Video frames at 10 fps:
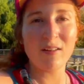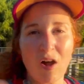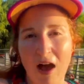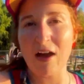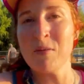I'll
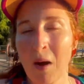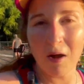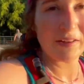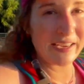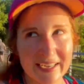have them all
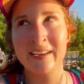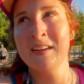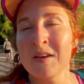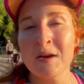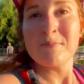in
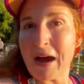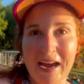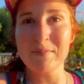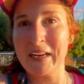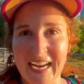by
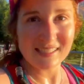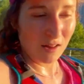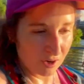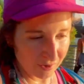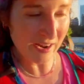my next
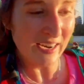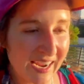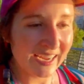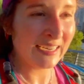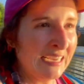long run,
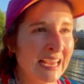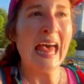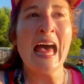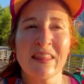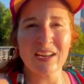and
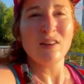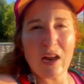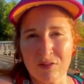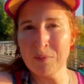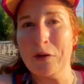I think a lot of
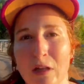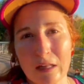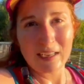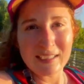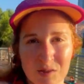them are a lot
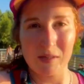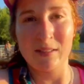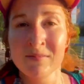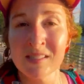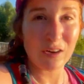less sweet,
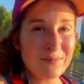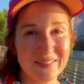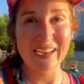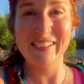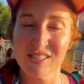so can't wait to